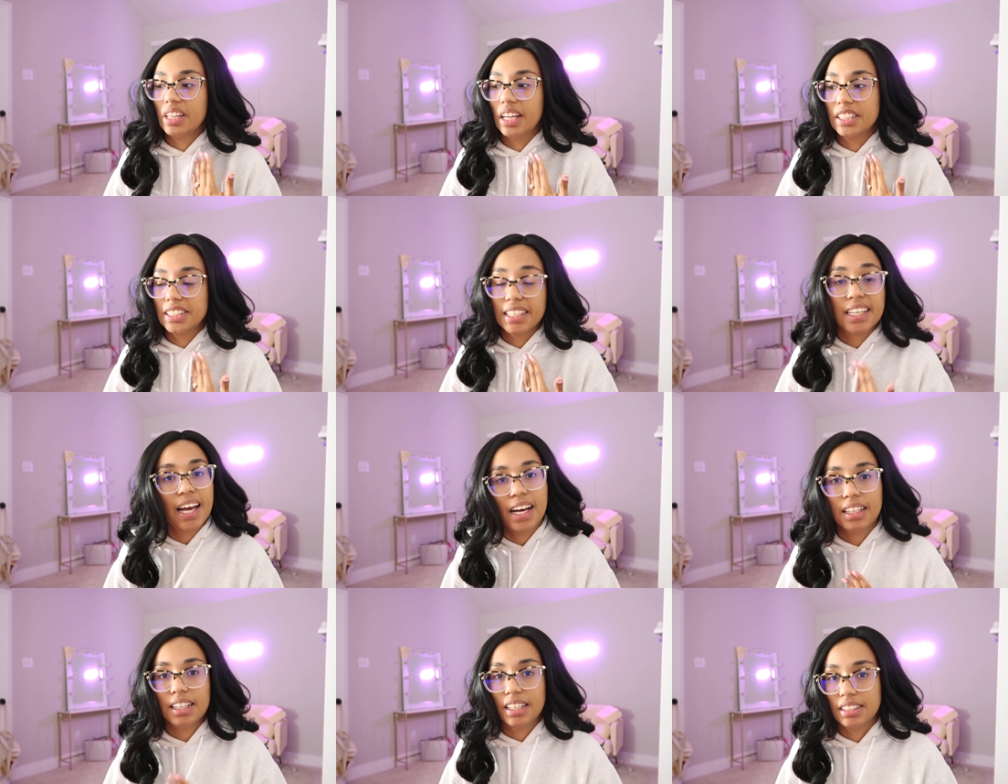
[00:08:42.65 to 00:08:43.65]
like to get
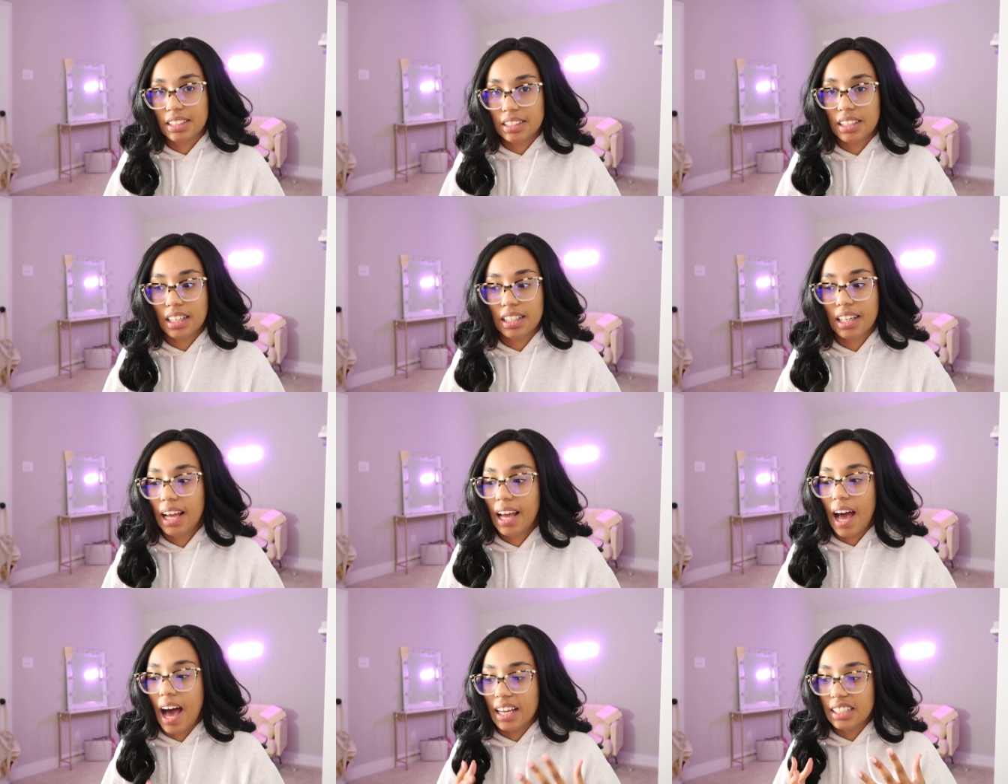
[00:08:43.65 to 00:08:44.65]
a lesson done
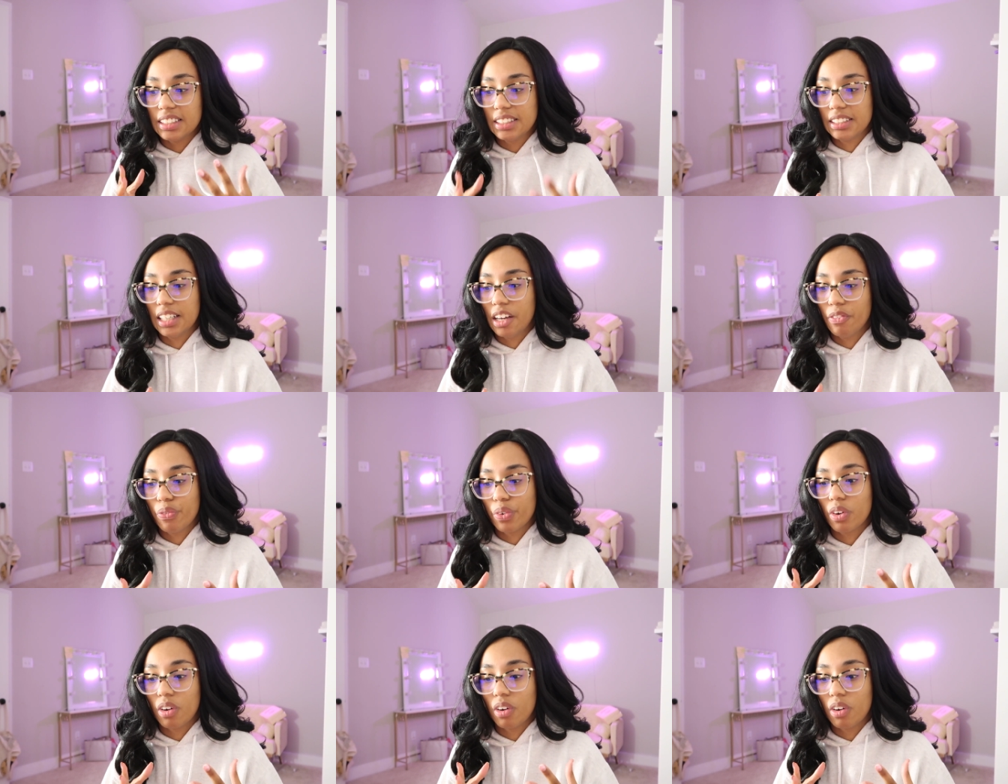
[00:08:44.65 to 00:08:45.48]
i can sit